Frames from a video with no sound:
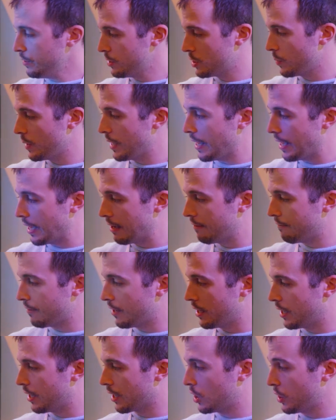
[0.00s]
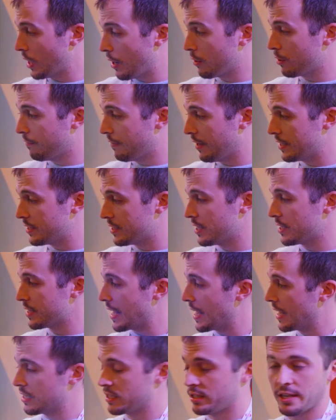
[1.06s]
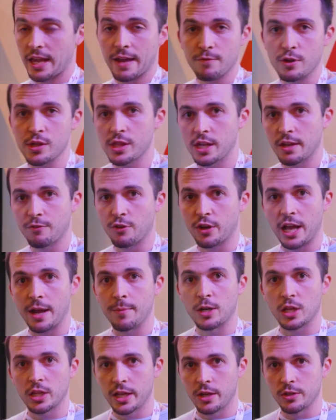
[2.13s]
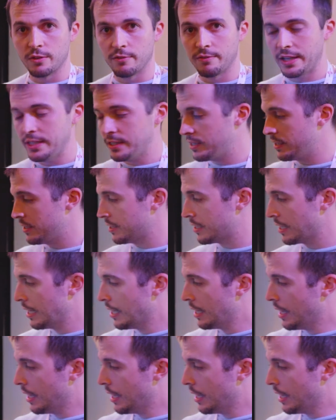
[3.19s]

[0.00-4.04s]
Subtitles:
So we have cloud devices as everything for camera to cloud devices.